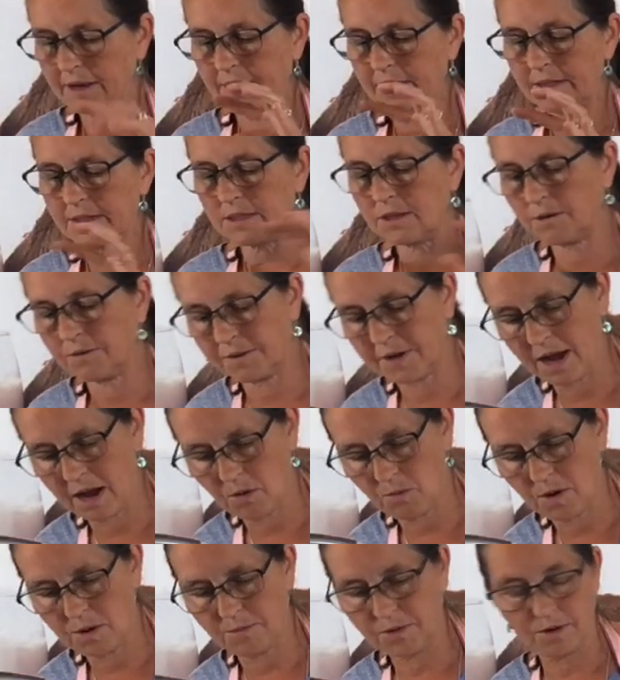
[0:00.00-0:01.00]
So now
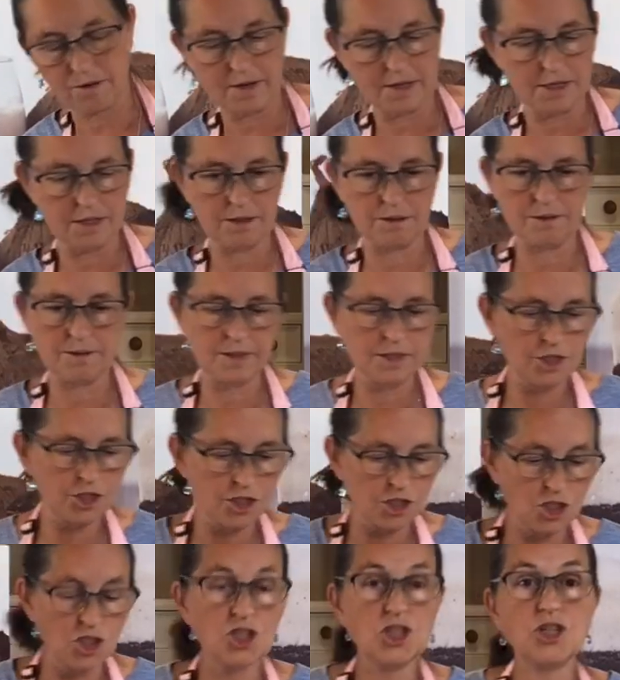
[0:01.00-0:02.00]
what we're going to do is
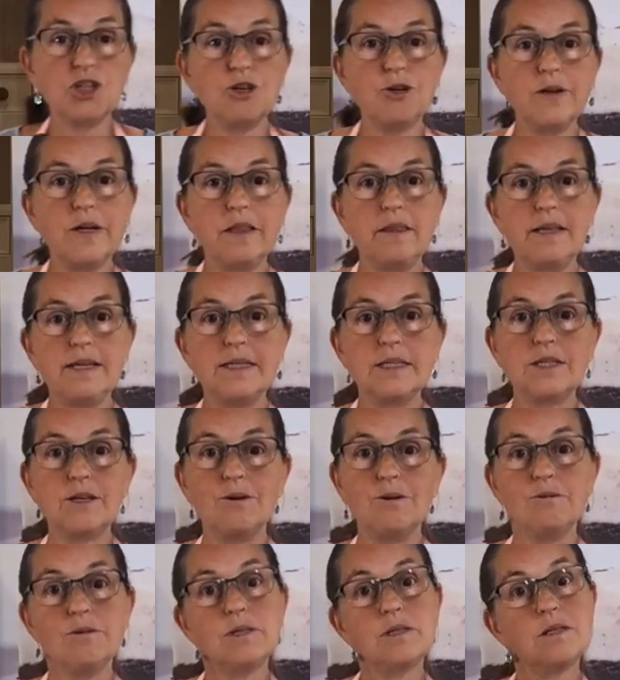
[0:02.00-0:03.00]
just stir in these
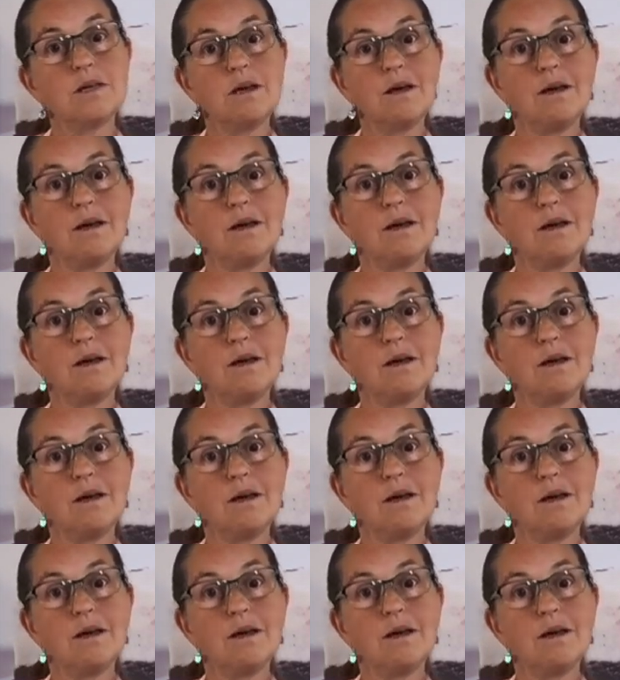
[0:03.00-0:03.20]
oats.